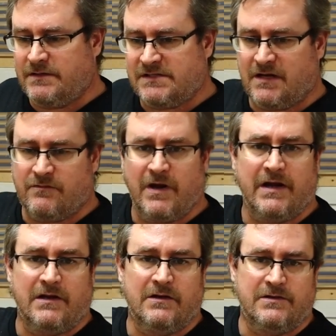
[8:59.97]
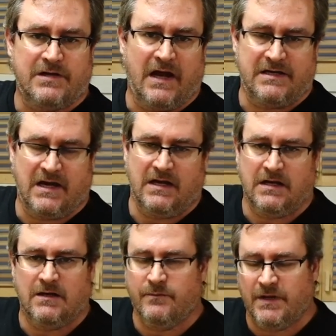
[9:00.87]
say regular
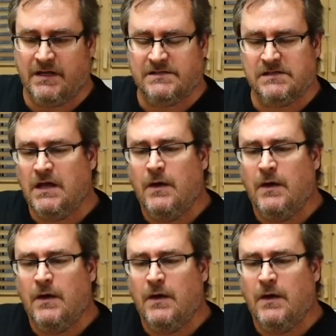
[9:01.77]
titanium bits